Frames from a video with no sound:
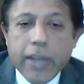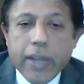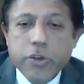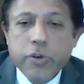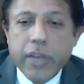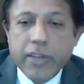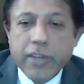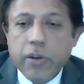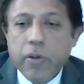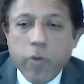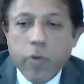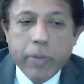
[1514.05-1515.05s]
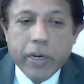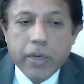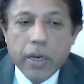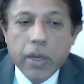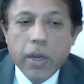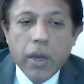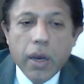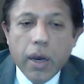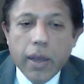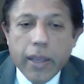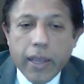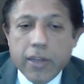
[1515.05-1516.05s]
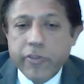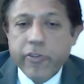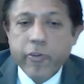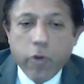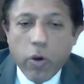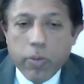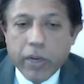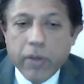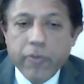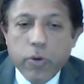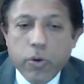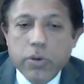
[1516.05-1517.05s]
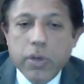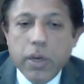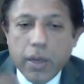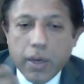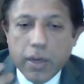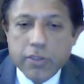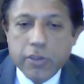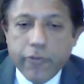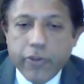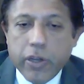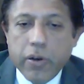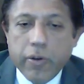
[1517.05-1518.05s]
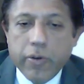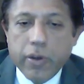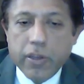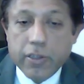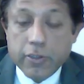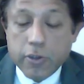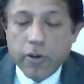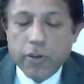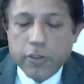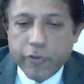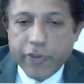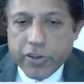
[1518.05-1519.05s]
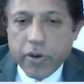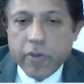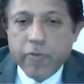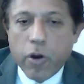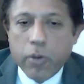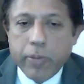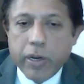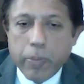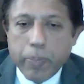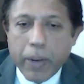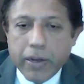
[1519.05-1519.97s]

Gastrointestinal involvement, areas of involvement include esophageal involvement,